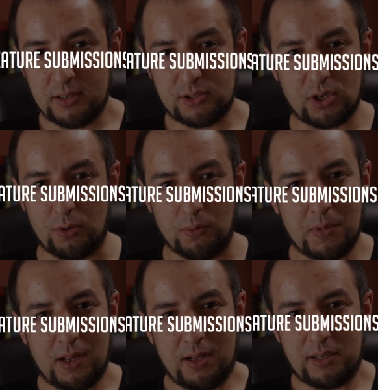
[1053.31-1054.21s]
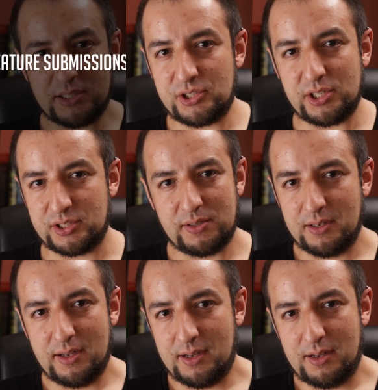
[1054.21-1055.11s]
So let's just
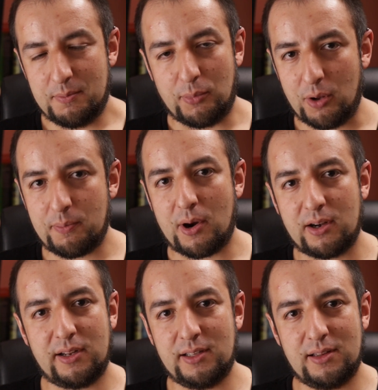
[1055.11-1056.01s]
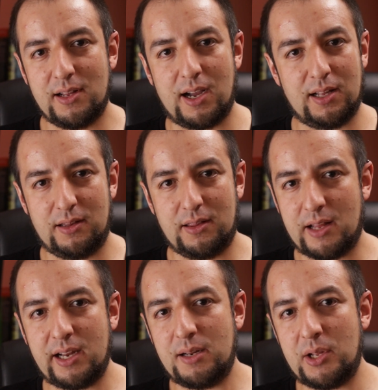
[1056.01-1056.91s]
ballpark it at
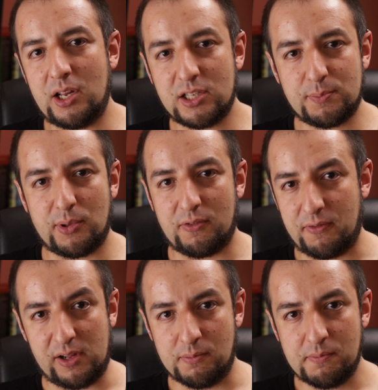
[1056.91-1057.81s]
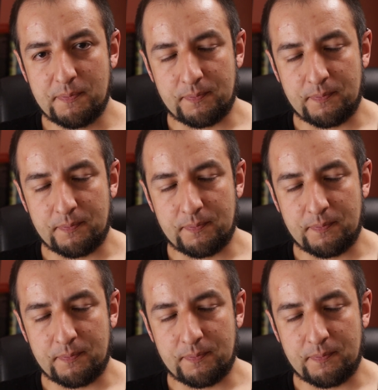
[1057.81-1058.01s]
90 minutes per film.